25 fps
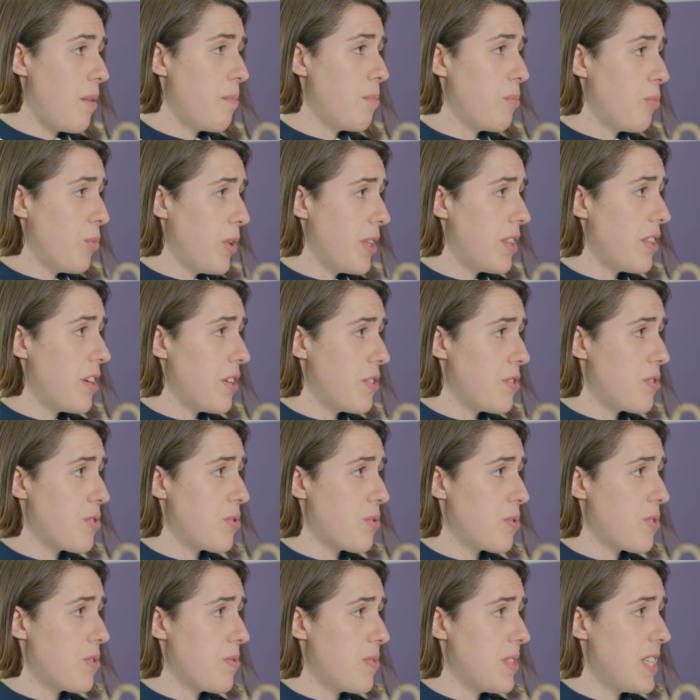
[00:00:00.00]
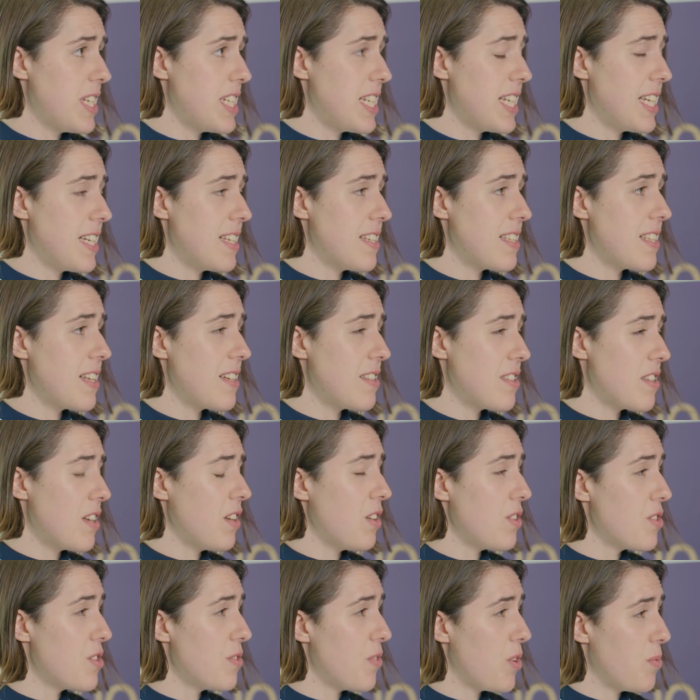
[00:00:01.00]
with those sorts of cities, there's a
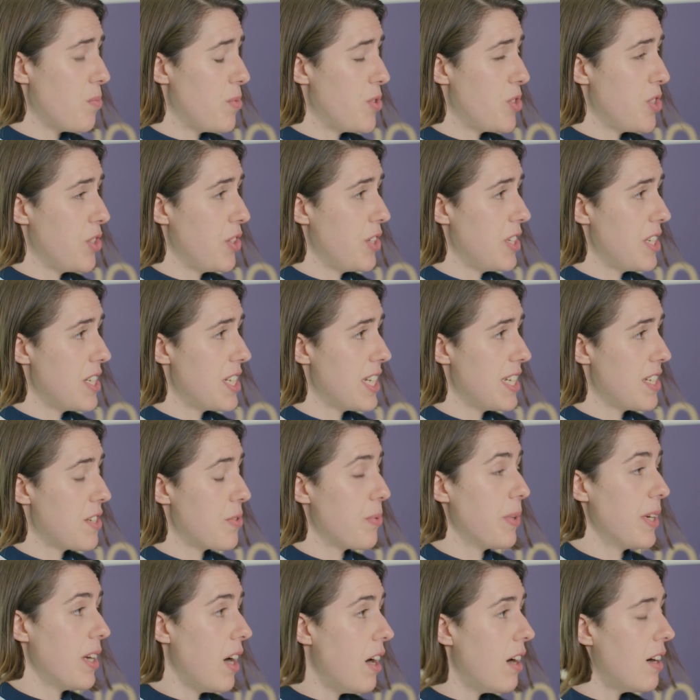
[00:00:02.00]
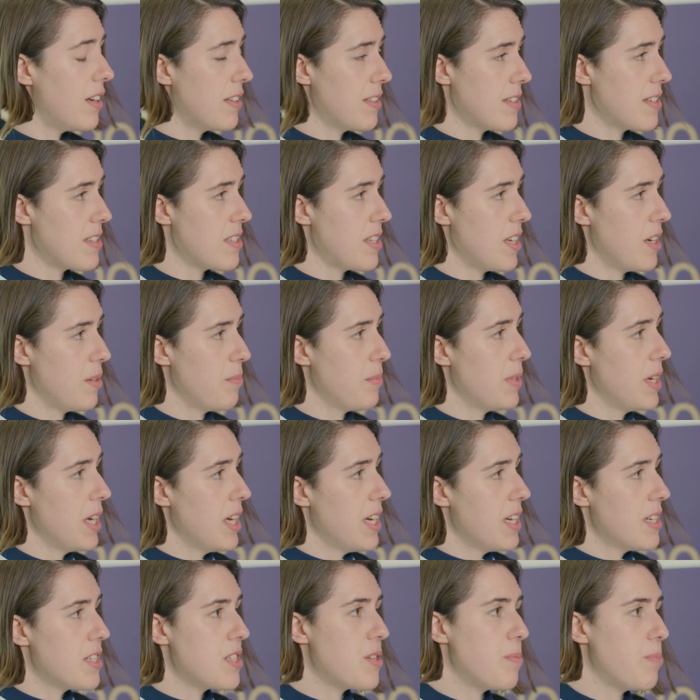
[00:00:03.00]
lot of opportunity to enhance them,
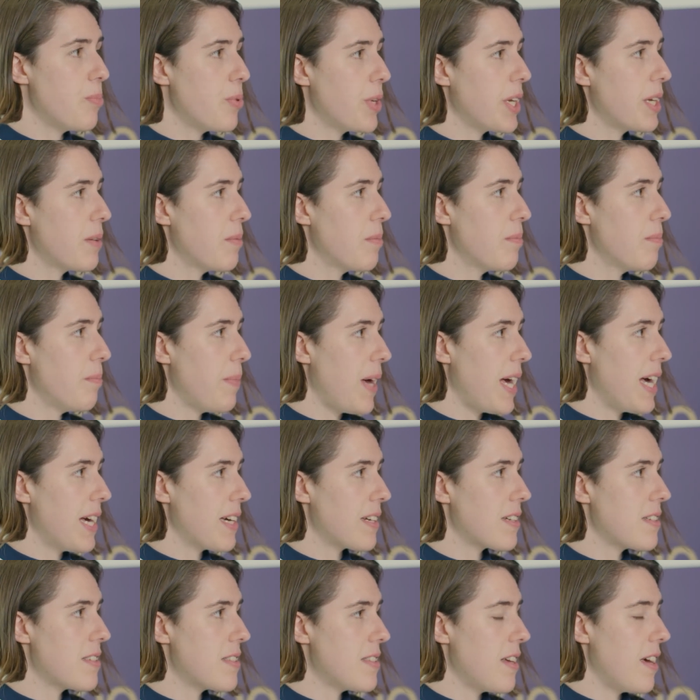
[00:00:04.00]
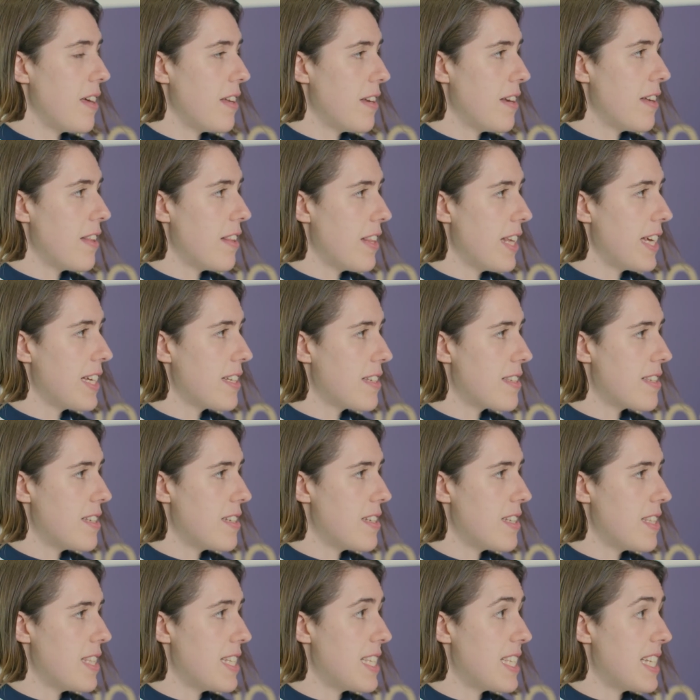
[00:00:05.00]
to bring back certain things
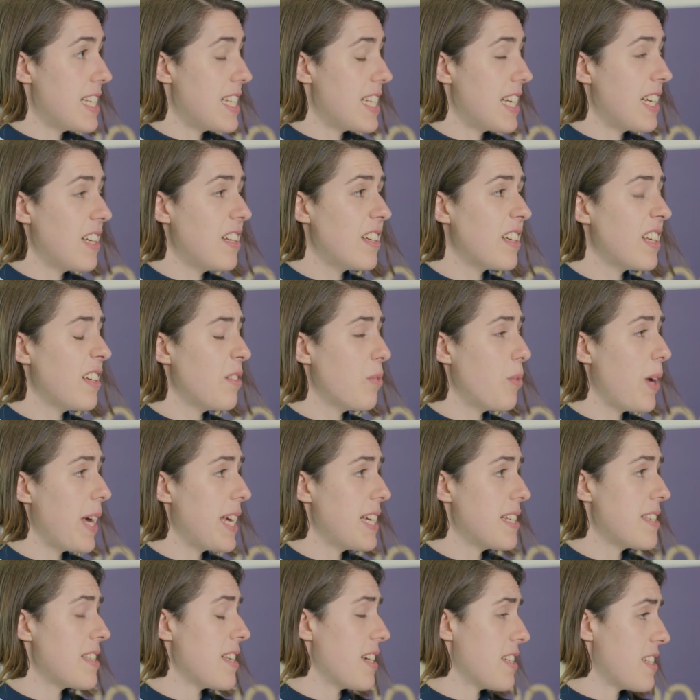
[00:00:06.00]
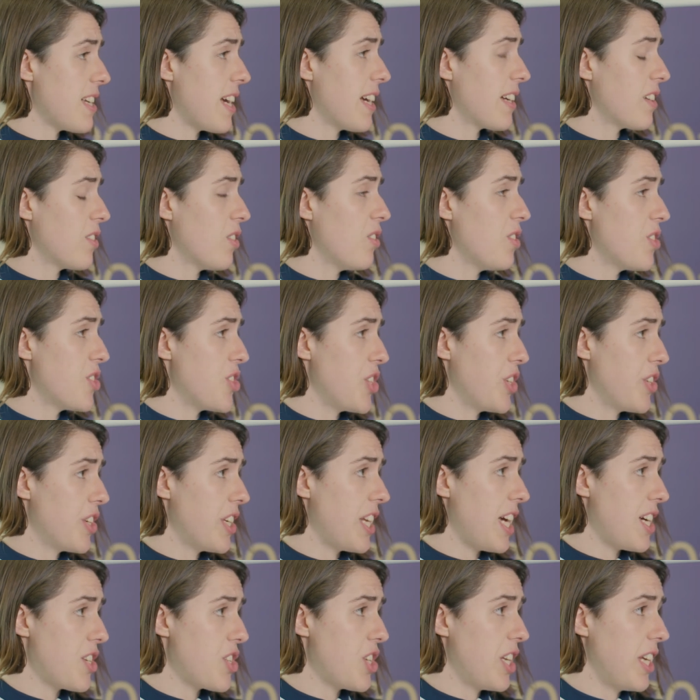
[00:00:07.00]
into the city and look at ways that technology
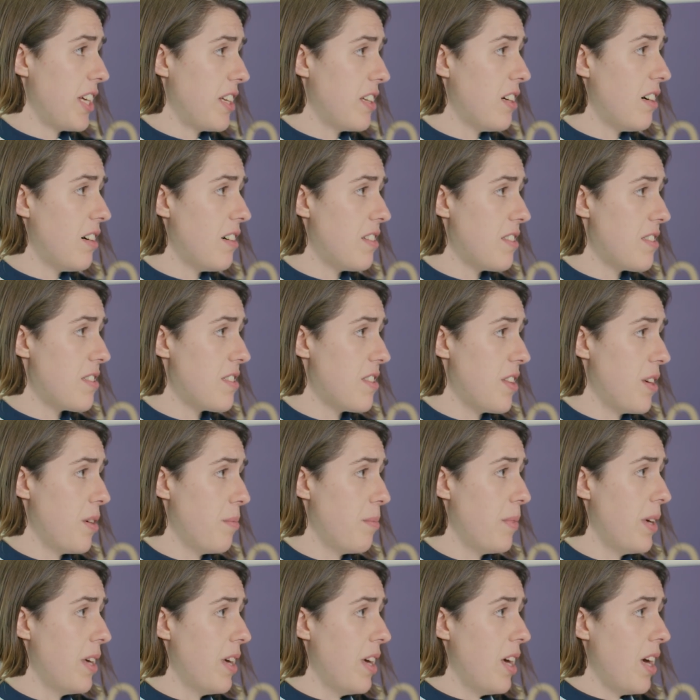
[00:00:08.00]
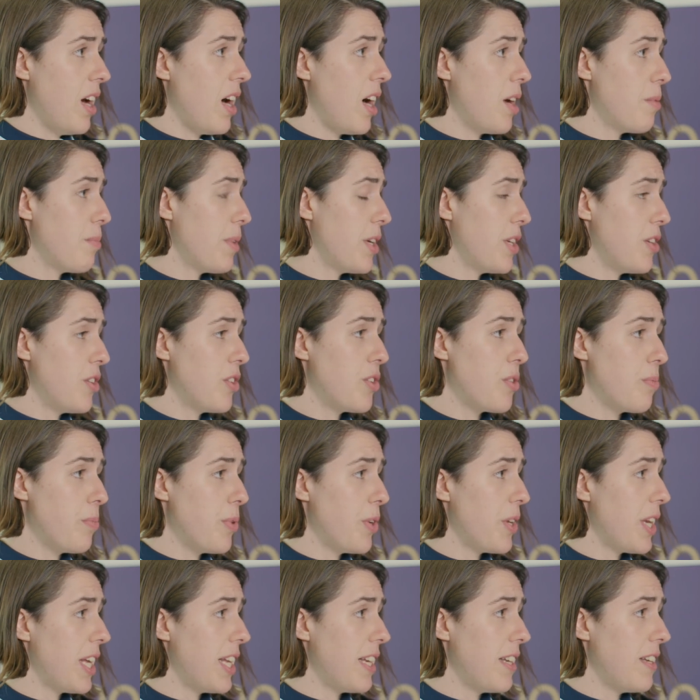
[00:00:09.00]
could actually enhance them. I mean, you could
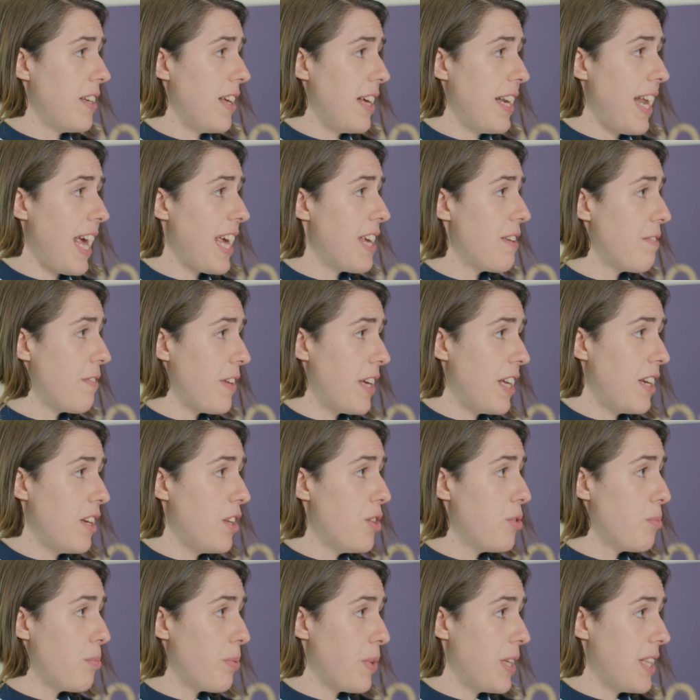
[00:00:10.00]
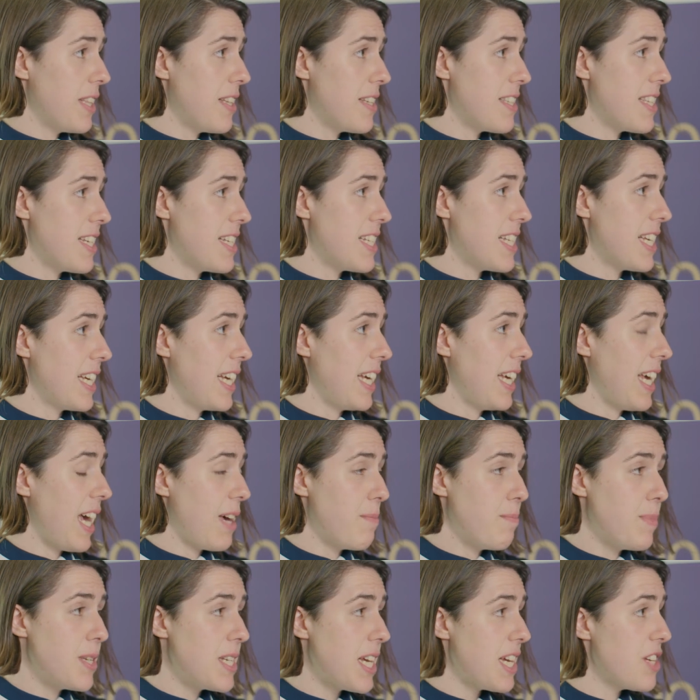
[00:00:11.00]
put in an AV loop in the city
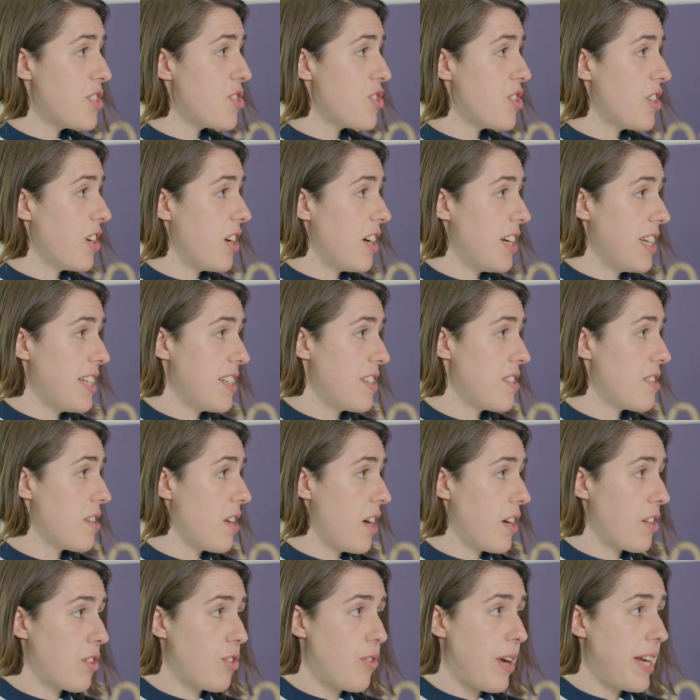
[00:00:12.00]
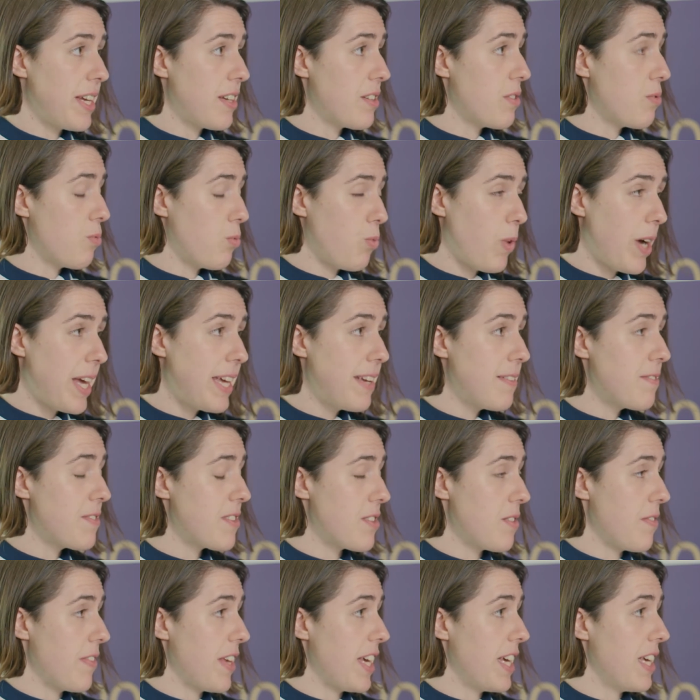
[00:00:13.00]
and pedestrianise great
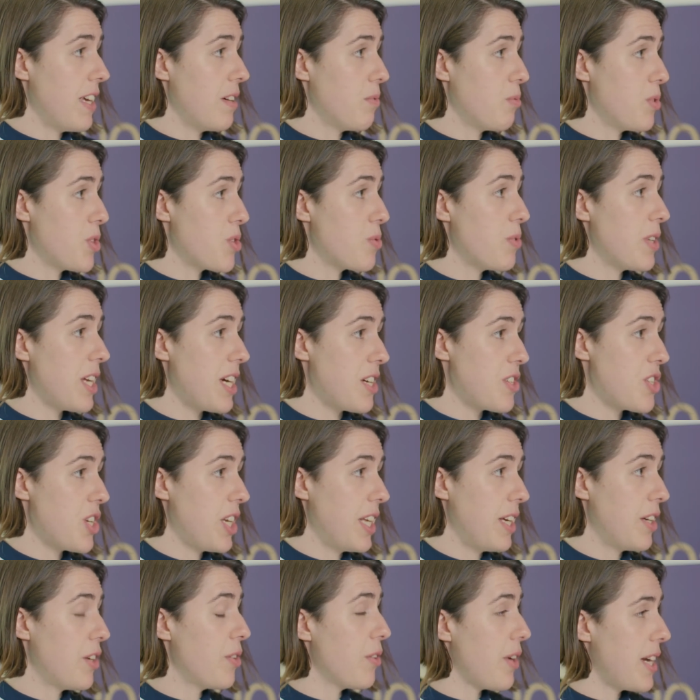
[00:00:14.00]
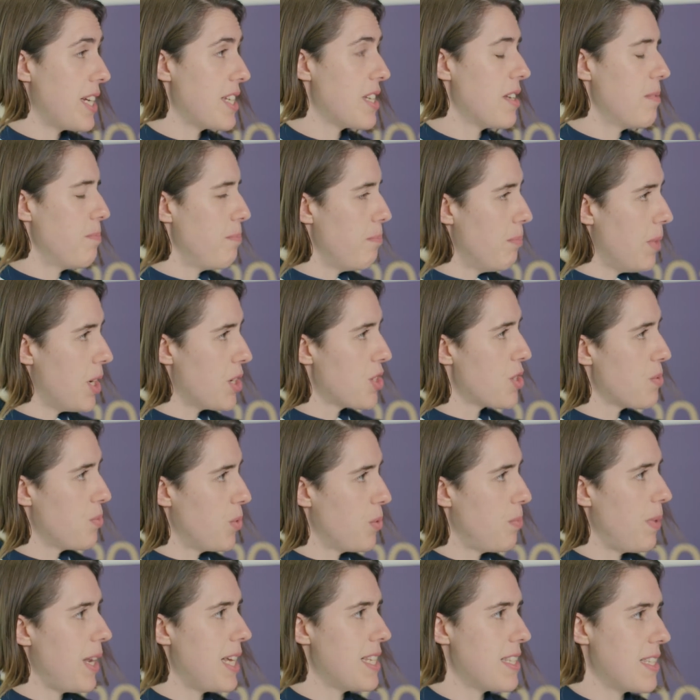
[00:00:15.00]
waves of it, which would actually create a much
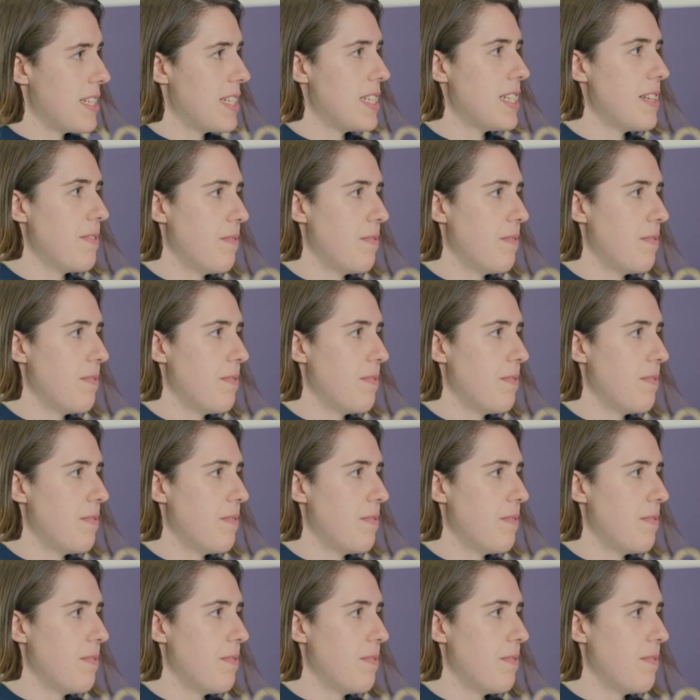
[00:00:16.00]
more pleasant